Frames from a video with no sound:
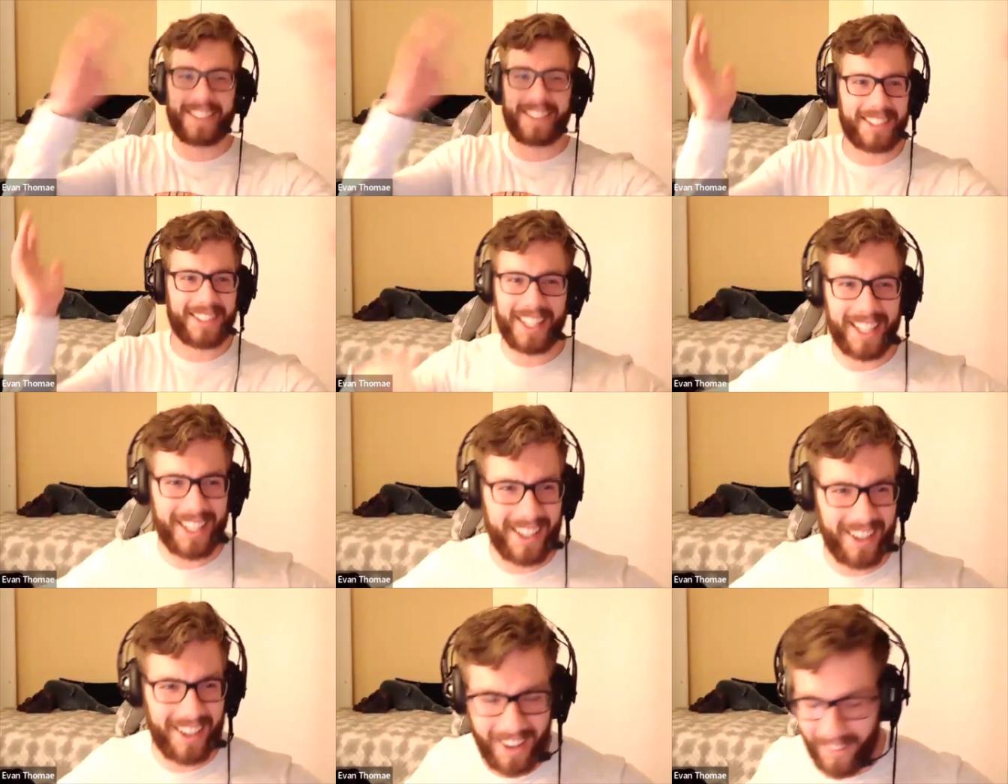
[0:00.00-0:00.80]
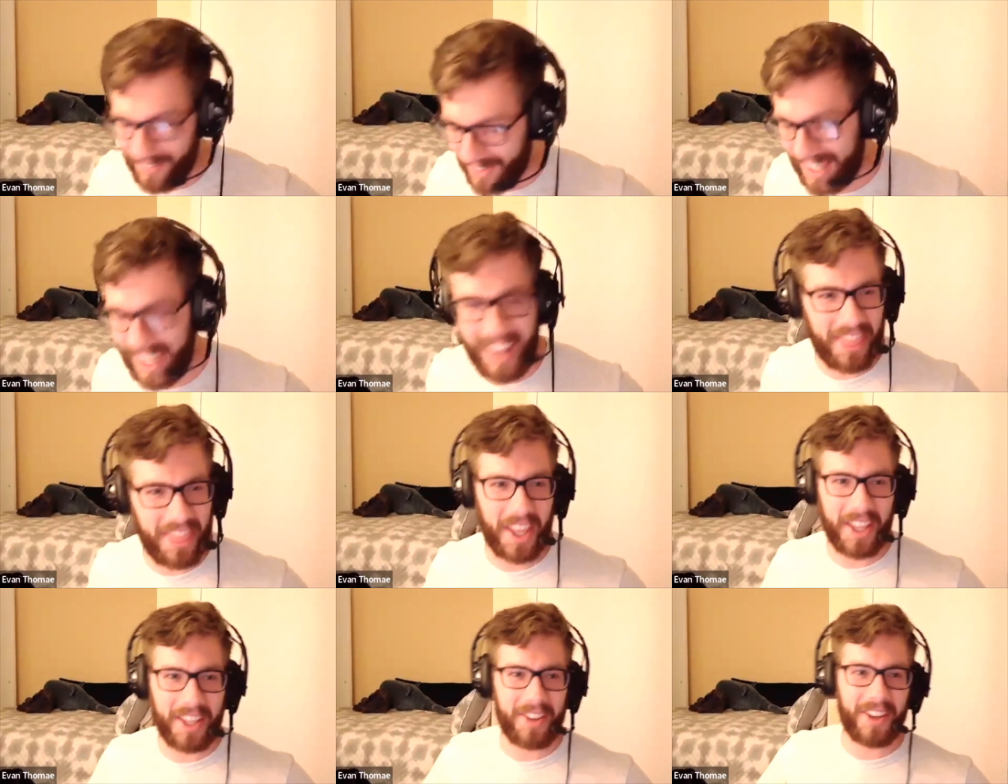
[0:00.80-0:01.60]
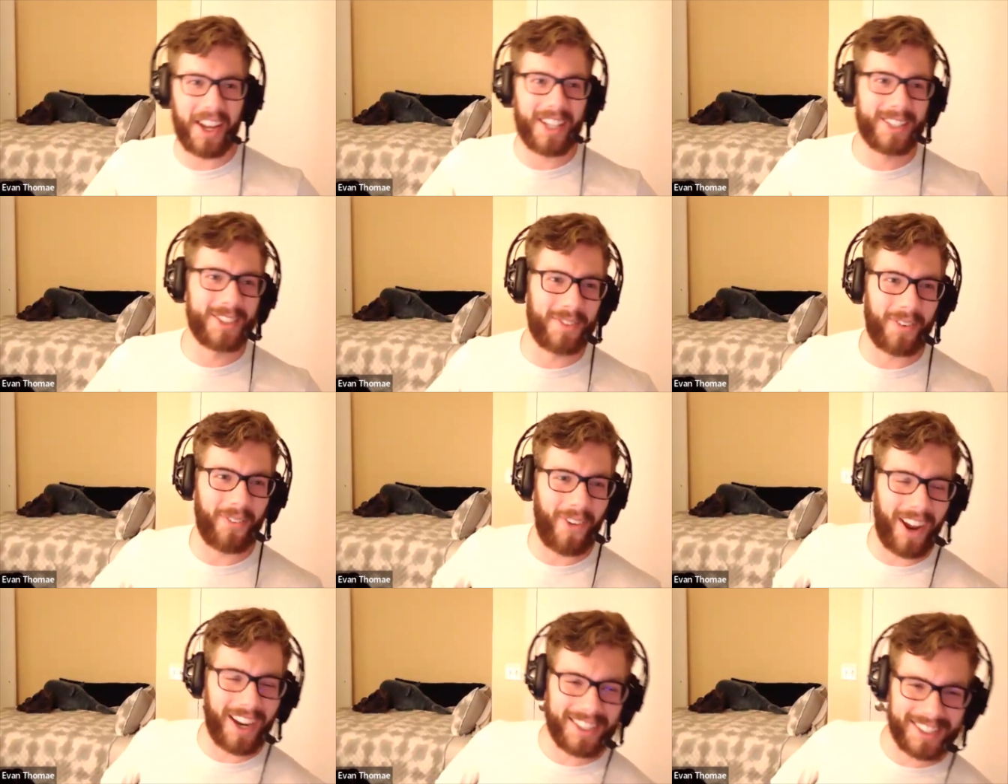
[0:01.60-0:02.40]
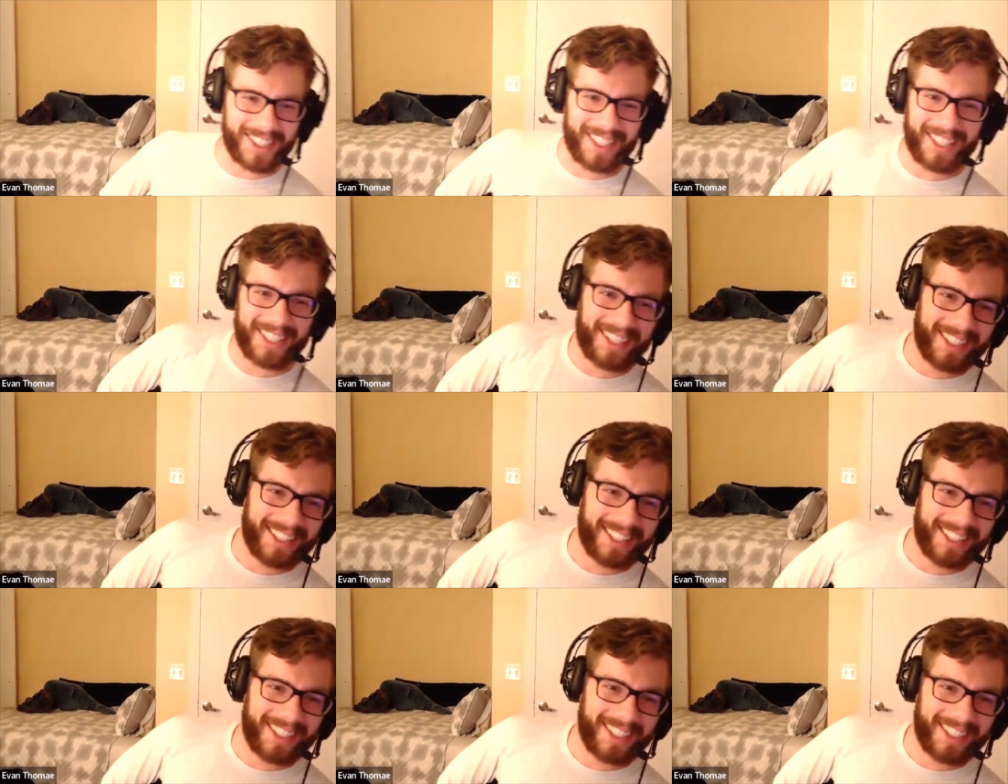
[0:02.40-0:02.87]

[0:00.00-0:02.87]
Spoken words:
is gonna get cut out, but yeah, thank you guys for watching.